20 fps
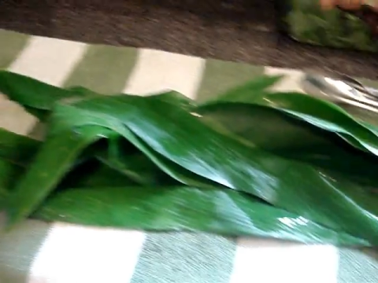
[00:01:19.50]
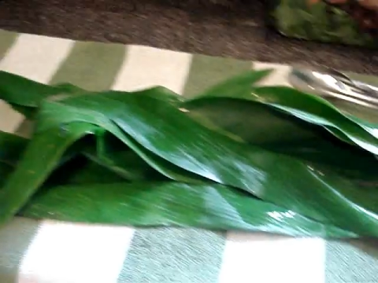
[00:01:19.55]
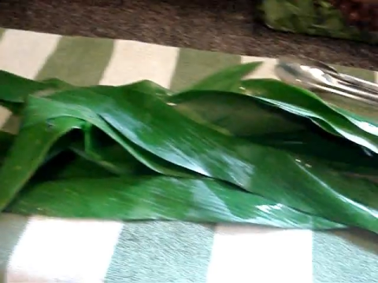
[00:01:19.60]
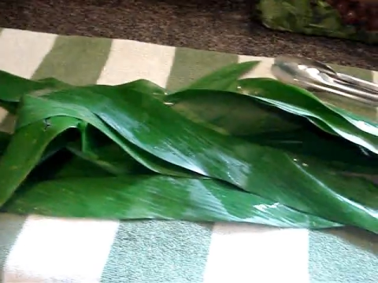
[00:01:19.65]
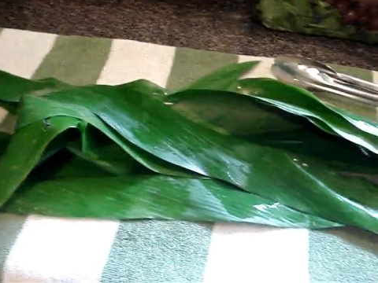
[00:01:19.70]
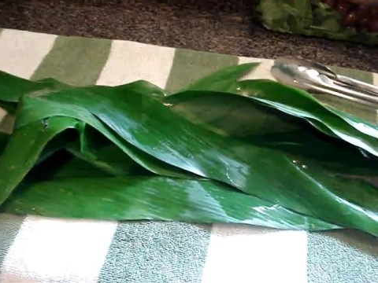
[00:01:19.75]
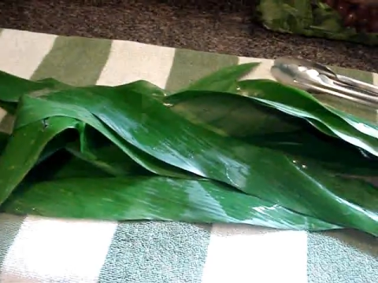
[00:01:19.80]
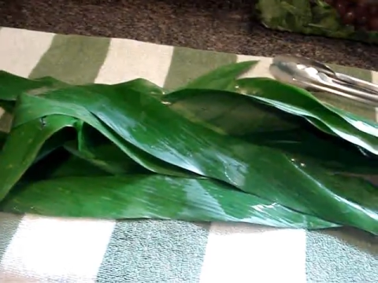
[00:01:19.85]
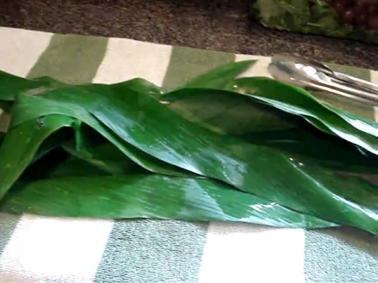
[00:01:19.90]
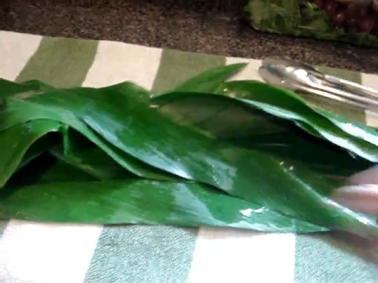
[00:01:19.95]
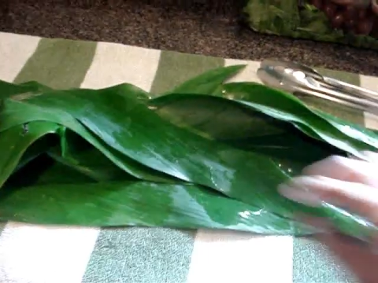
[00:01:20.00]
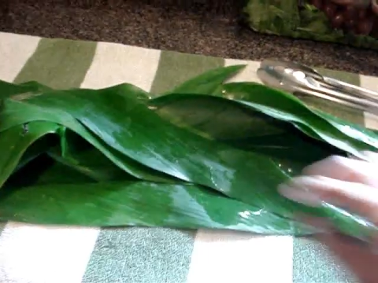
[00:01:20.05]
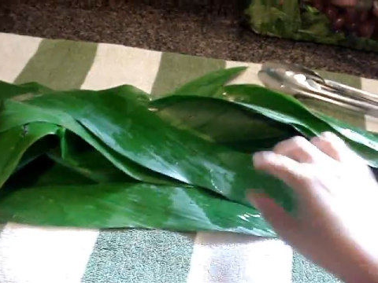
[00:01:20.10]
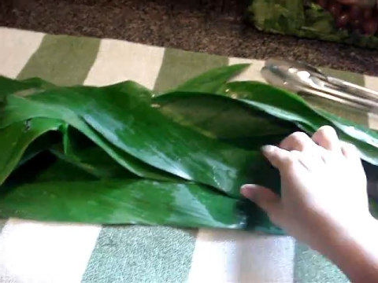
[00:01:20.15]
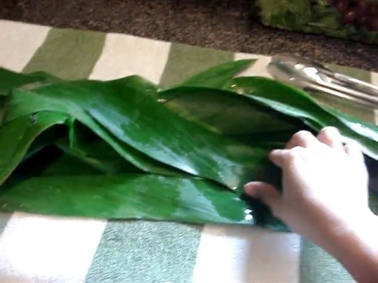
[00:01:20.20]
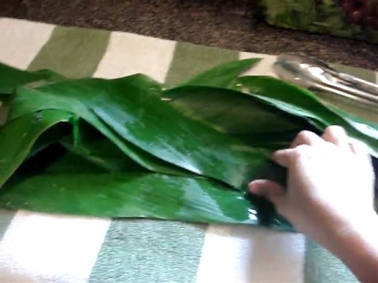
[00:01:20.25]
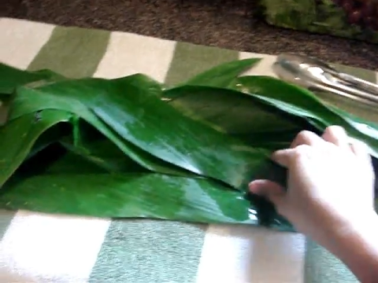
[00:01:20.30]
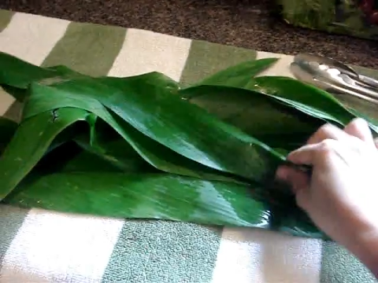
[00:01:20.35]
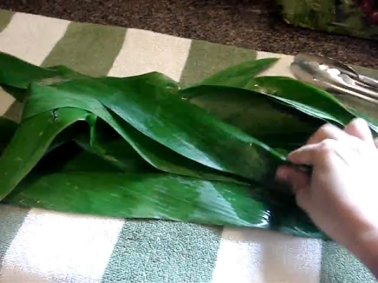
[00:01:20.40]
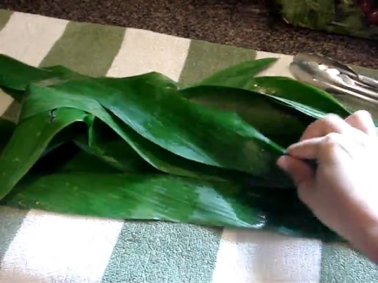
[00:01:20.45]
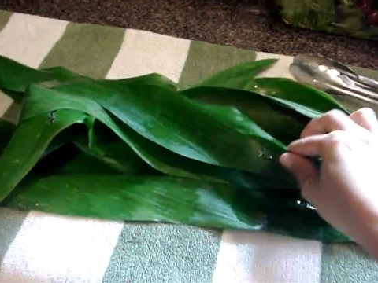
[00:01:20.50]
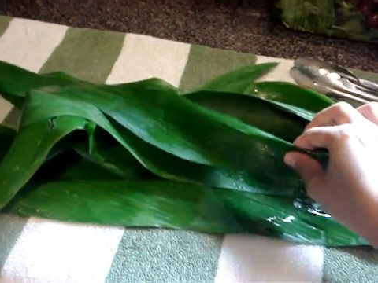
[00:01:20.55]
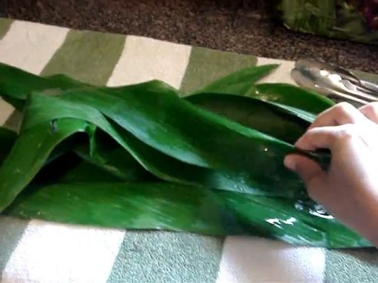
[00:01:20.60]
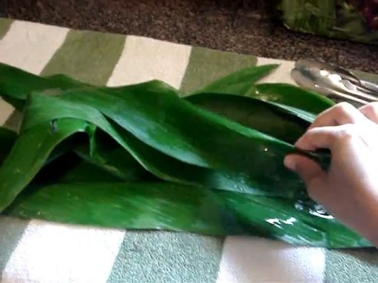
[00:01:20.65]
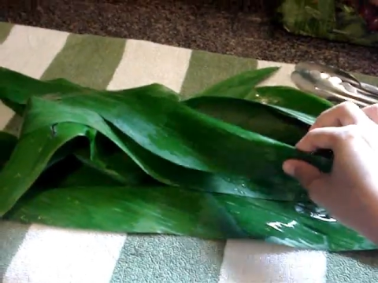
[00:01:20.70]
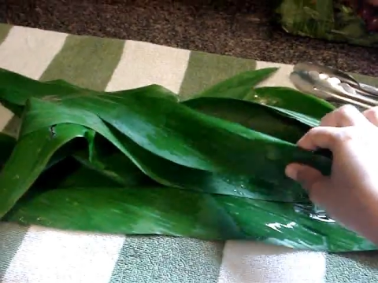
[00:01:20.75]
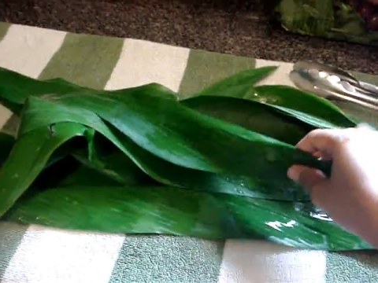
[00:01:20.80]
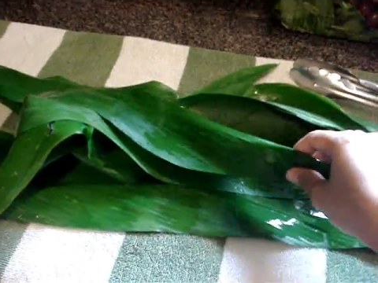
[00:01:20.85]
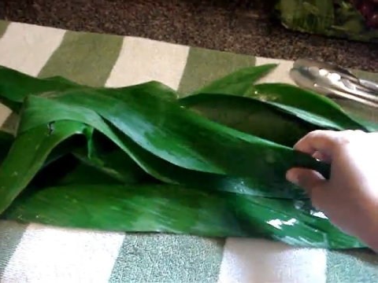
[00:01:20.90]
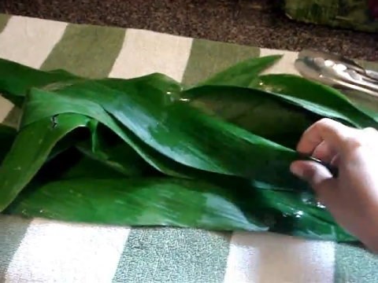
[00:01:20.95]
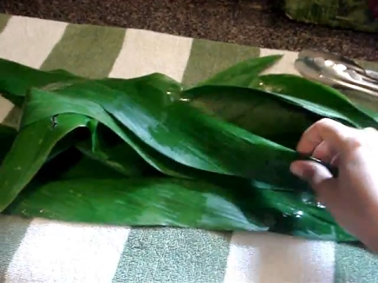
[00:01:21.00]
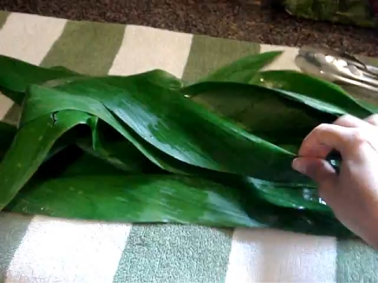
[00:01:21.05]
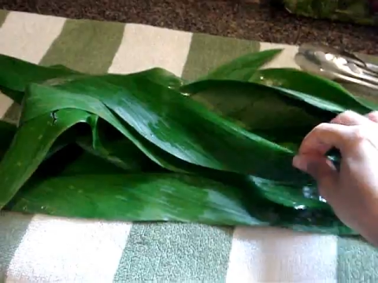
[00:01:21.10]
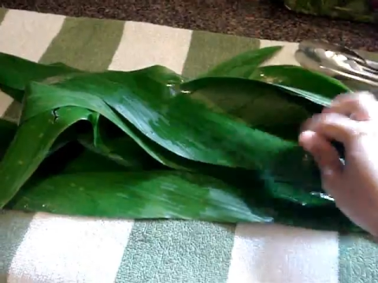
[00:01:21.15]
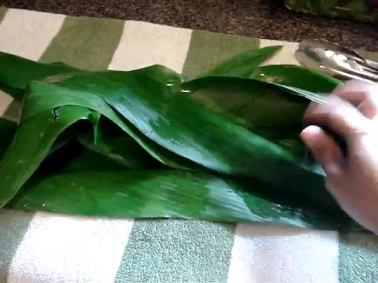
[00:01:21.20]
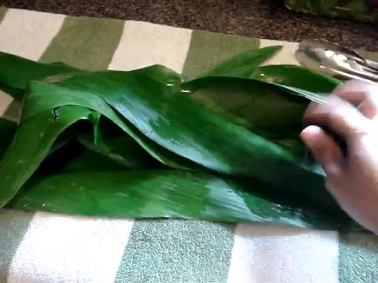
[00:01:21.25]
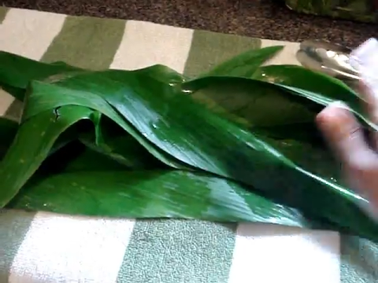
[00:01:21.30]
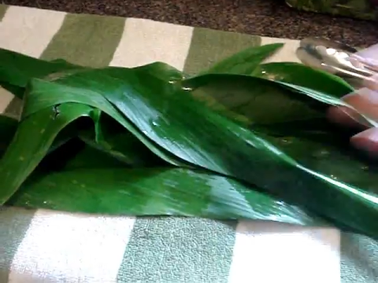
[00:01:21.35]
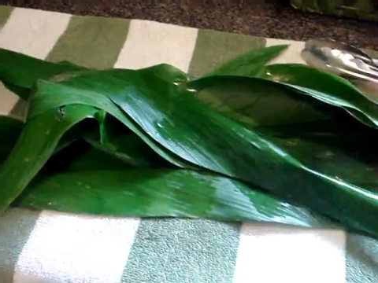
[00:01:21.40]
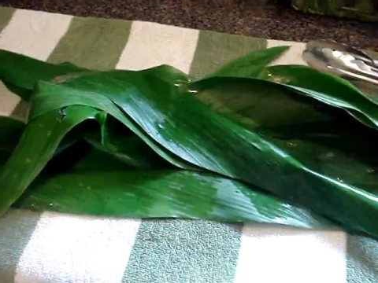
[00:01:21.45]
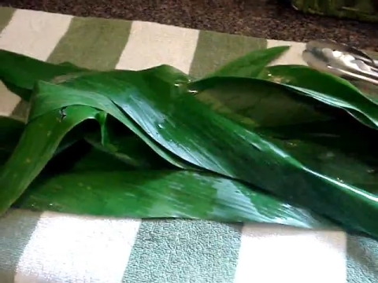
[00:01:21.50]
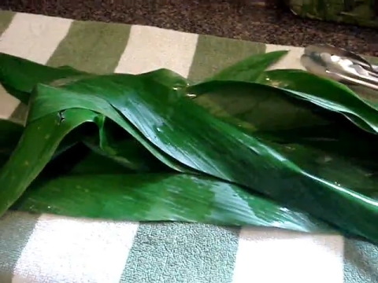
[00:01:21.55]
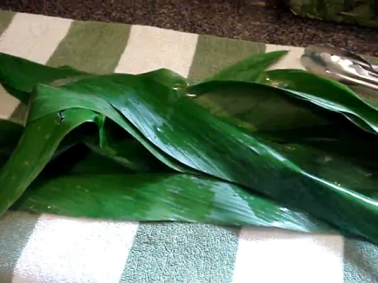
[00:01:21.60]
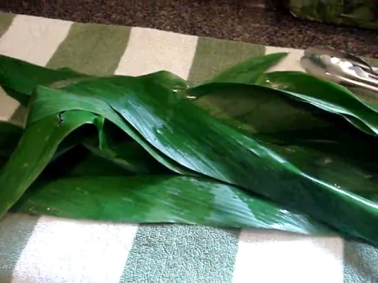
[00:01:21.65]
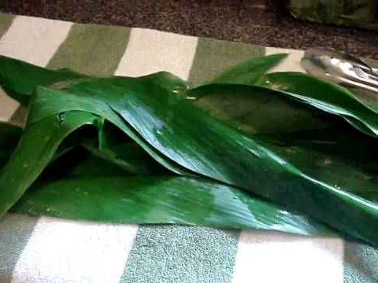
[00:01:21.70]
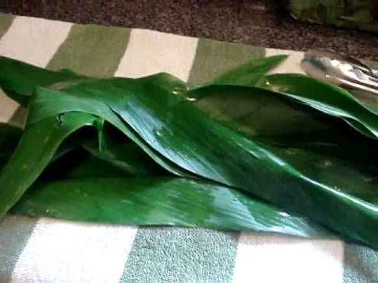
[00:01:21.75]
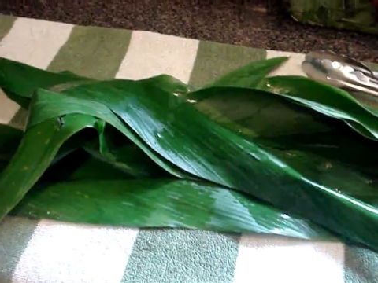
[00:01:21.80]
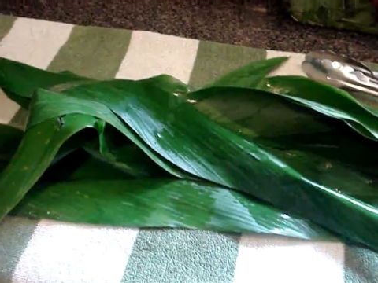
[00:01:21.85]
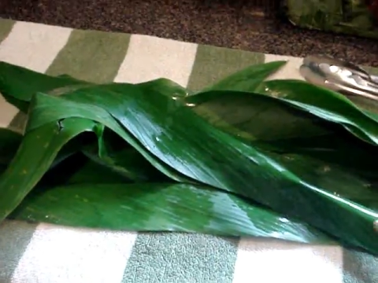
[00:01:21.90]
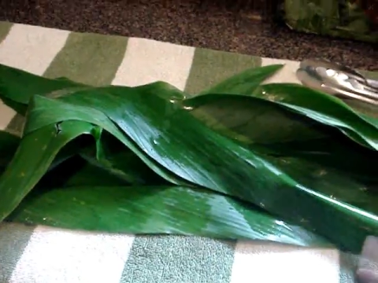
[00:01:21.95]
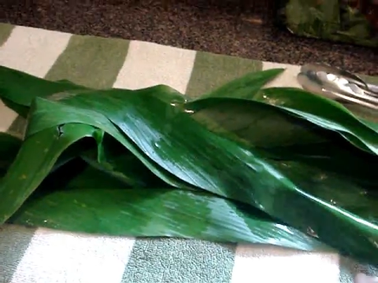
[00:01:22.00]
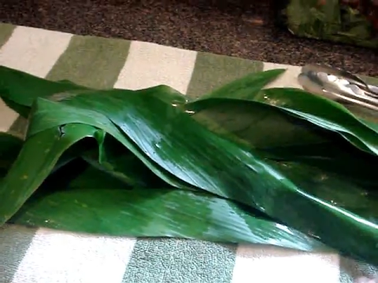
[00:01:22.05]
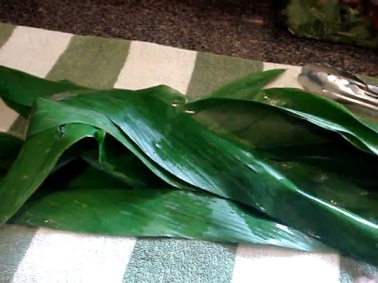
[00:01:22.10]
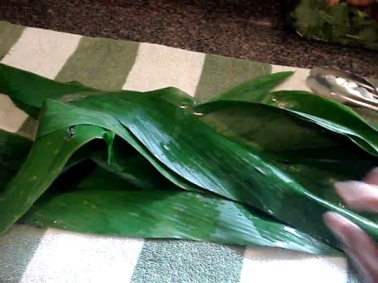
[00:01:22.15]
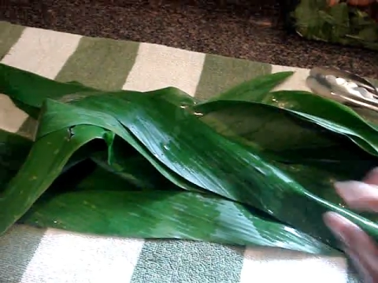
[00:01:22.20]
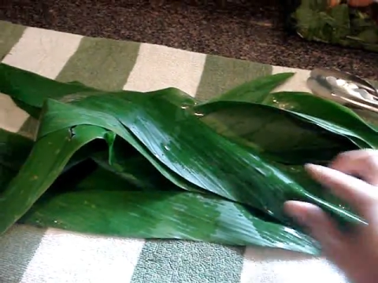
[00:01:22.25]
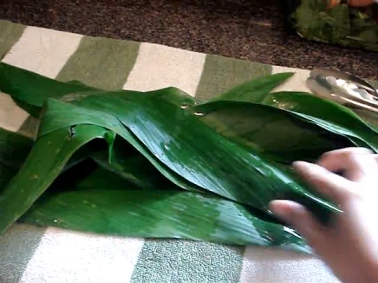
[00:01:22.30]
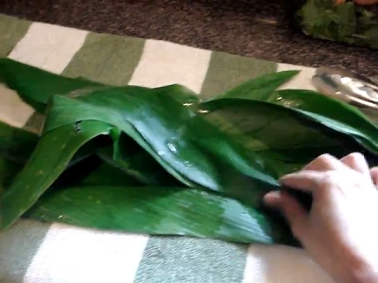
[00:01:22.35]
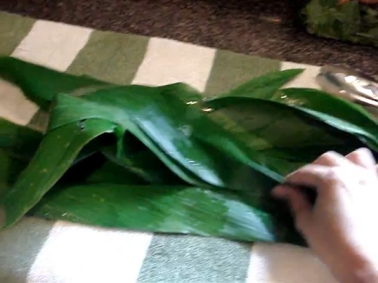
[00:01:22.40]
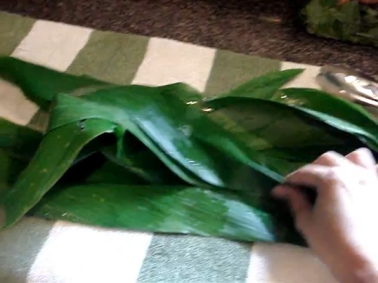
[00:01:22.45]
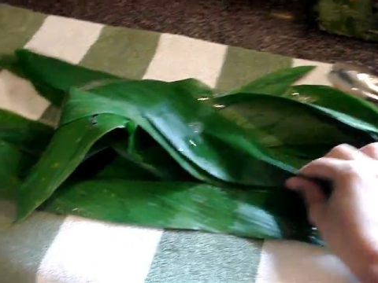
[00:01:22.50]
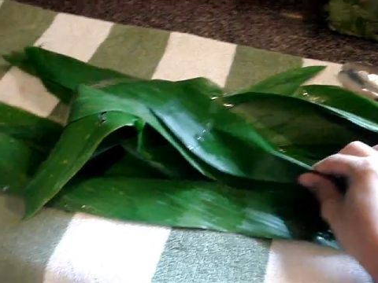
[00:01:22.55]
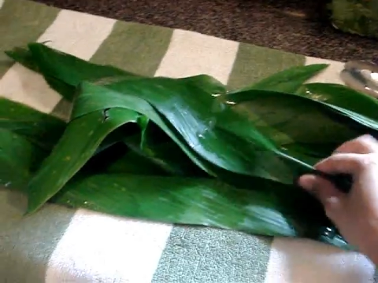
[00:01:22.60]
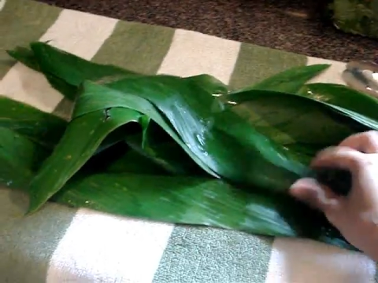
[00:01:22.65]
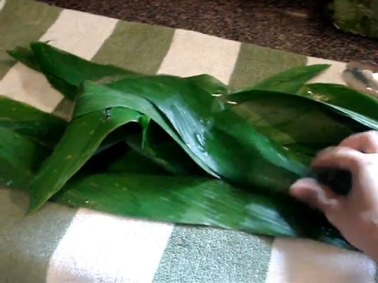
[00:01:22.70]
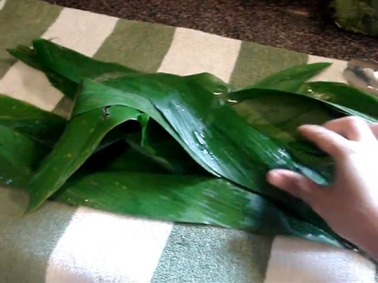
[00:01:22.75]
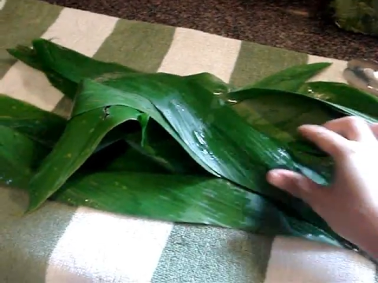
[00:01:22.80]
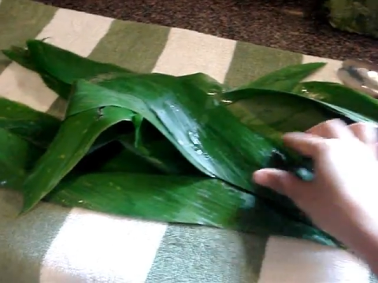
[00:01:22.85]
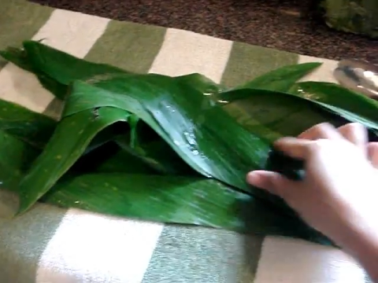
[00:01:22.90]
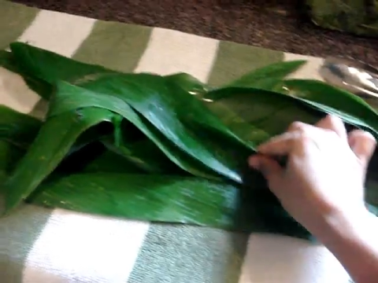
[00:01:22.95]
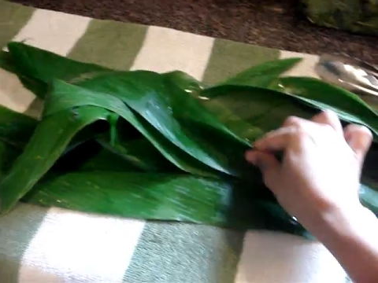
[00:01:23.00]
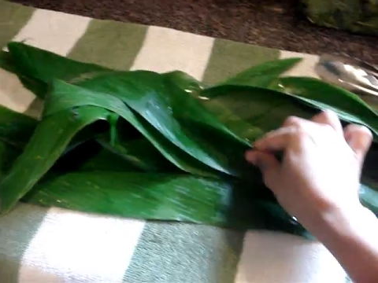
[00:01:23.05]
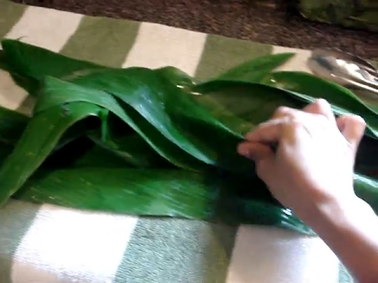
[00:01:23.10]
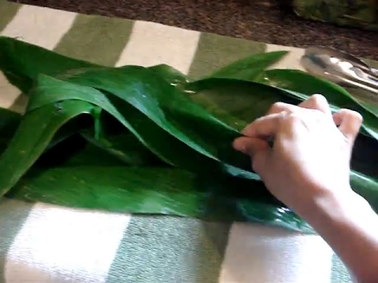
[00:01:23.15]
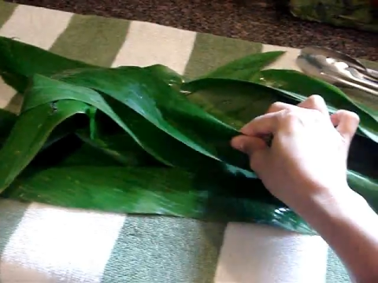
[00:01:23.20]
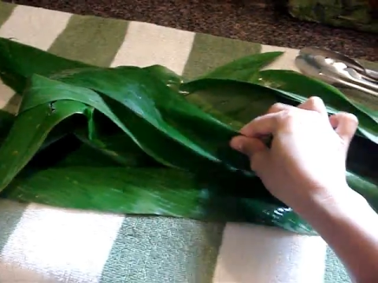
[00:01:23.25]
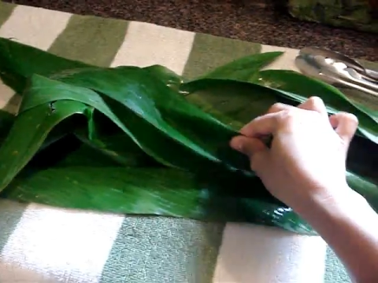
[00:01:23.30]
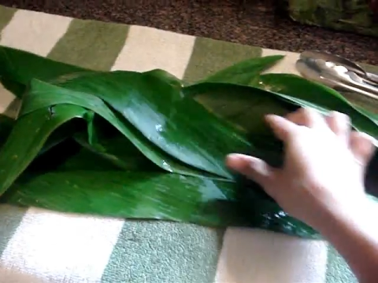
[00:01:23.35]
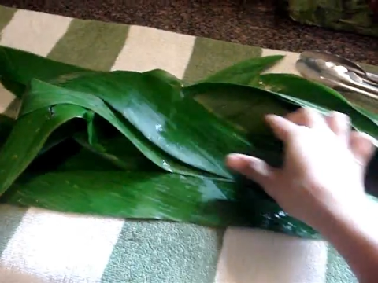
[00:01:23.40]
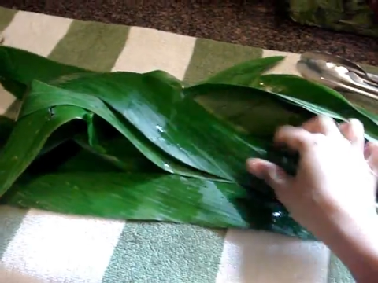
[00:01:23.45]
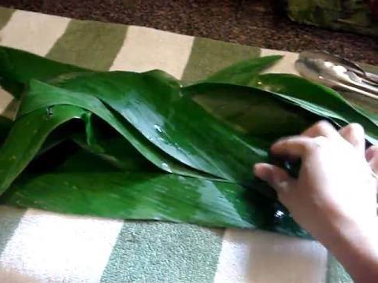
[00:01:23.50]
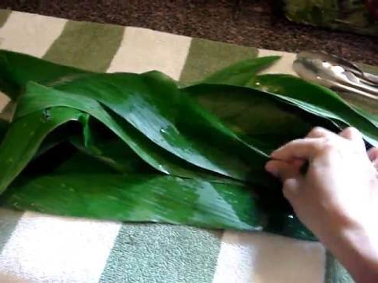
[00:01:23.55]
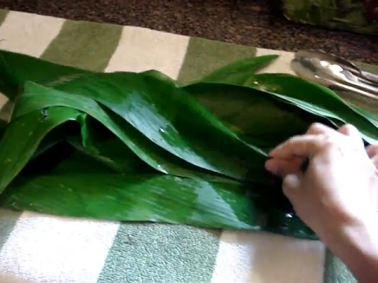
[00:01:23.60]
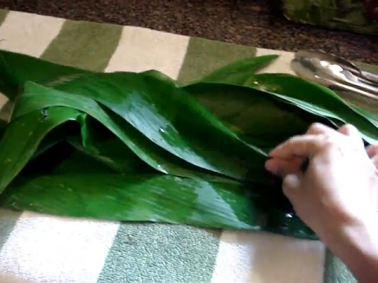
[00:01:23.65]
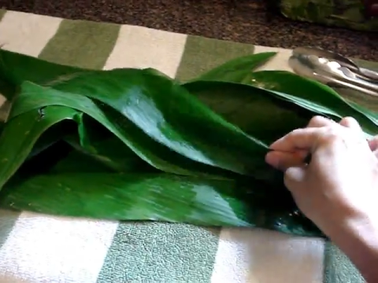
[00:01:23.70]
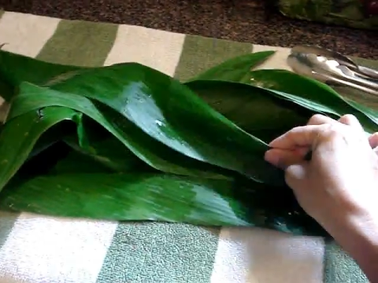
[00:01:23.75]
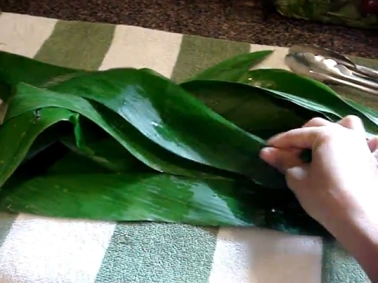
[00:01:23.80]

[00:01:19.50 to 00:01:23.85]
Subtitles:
(no speaker visible)